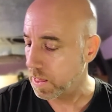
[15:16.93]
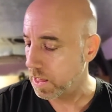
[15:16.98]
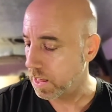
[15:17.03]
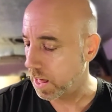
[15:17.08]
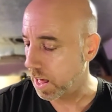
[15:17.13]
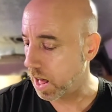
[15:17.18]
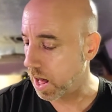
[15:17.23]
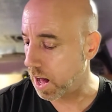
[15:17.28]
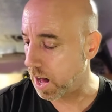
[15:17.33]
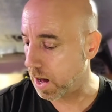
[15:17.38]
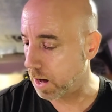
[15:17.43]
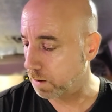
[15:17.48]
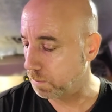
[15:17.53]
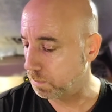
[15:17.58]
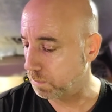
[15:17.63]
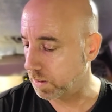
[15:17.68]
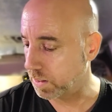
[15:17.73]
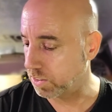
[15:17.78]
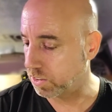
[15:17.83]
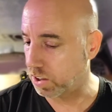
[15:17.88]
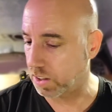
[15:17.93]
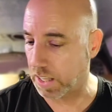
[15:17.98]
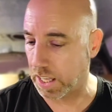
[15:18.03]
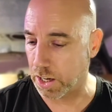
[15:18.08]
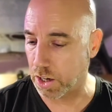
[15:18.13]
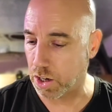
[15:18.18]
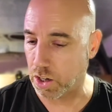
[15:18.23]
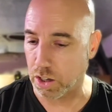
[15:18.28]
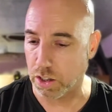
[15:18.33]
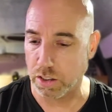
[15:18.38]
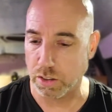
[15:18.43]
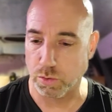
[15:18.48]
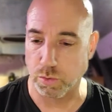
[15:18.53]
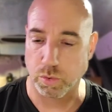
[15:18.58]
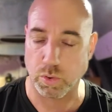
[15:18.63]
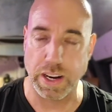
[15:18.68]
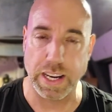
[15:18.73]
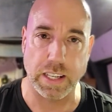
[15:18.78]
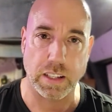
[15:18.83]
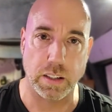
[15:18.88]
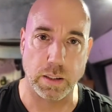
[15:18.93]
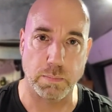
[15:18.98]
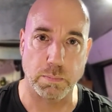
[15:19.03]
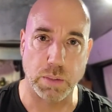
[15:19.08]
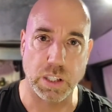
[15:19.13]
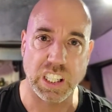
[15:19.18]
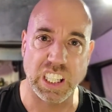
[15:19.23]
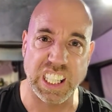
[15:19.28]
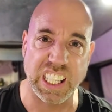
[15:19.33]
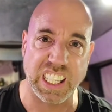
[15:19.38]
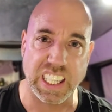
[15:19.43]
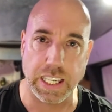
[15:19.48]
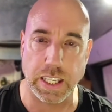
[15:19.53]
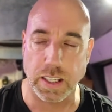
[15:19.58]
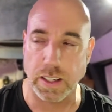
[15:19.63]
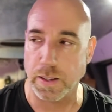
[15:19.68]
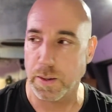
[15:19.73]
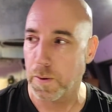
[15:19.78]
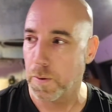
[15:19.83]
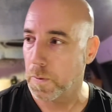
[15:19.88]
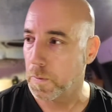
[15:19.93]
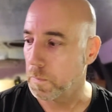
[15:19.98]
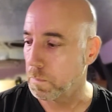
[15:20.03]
until I heard random clicking,